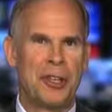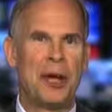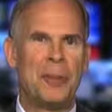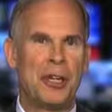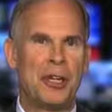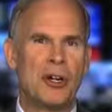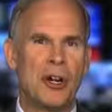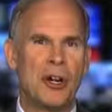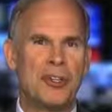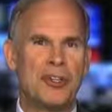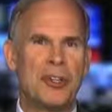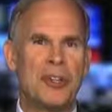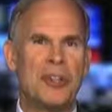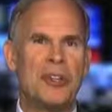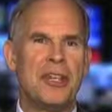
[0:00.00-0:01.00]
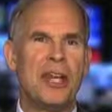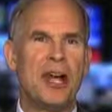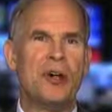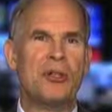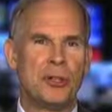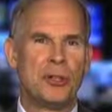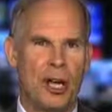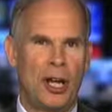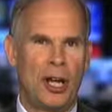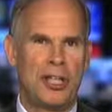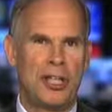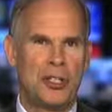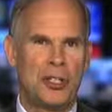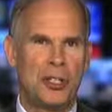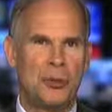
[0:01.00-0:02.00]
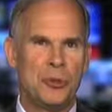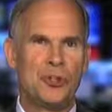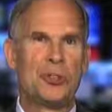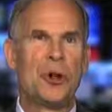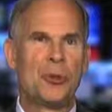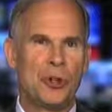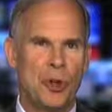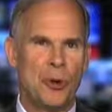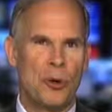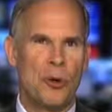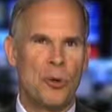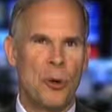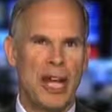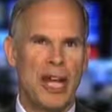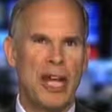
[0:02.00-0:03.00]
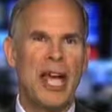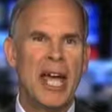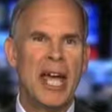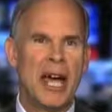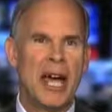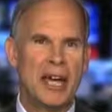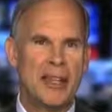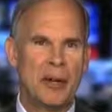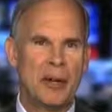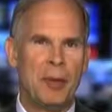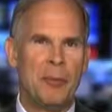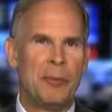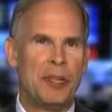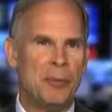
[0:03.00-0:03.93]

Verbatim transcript: because the underlying issues don't go away. Uh, there may be a